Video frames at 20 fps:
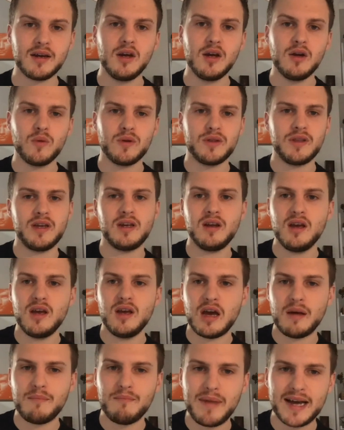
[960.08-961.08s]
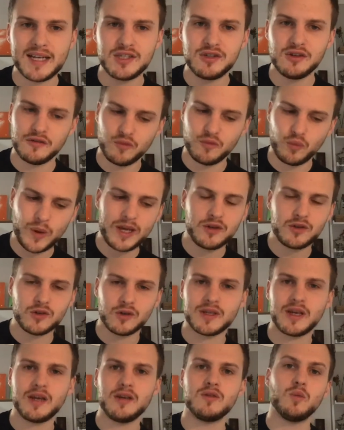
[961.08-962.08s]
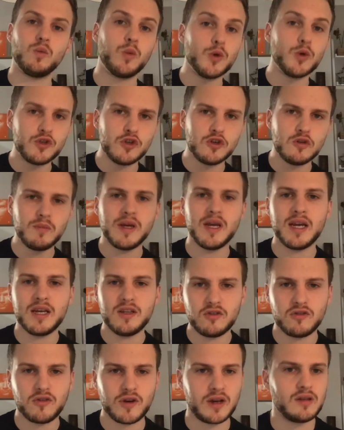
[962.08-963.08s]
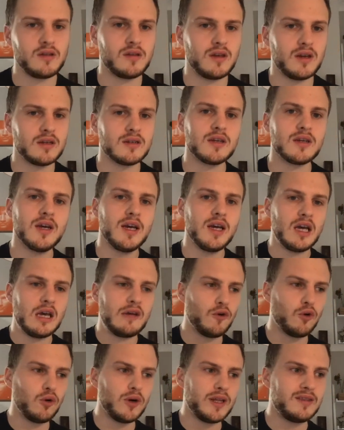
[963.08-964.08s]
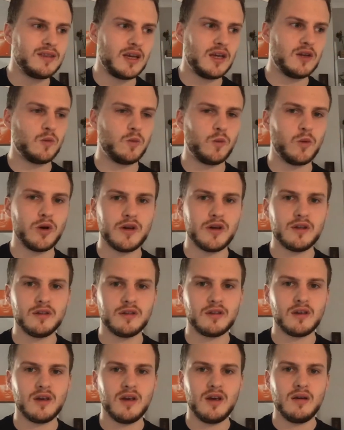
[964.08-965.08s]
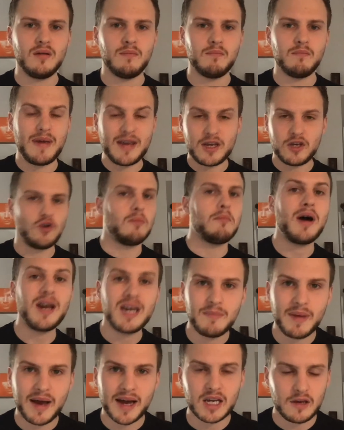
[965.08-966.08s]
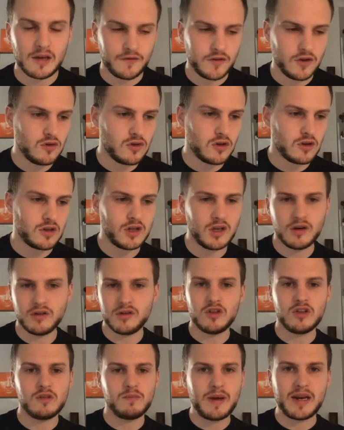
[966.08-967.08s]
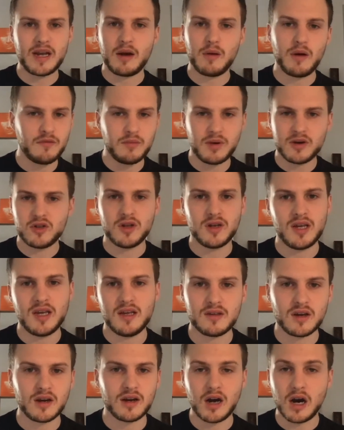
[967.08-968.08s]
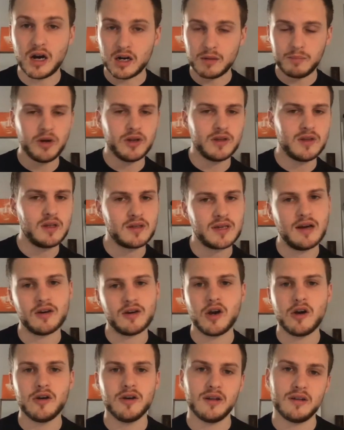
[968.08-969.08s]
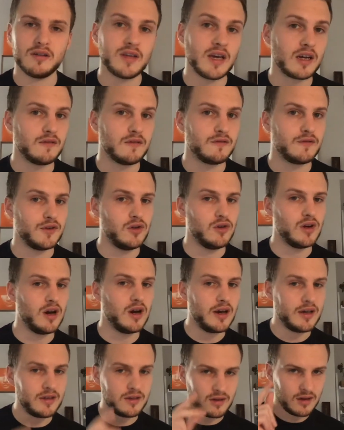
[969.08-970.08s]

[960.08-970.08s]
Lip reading: within a matter of weeks or days, would you be interested? If all it did was make your money back, if you just, you know, you spent however much it is, I'm going to put a discount code in a second for you guys.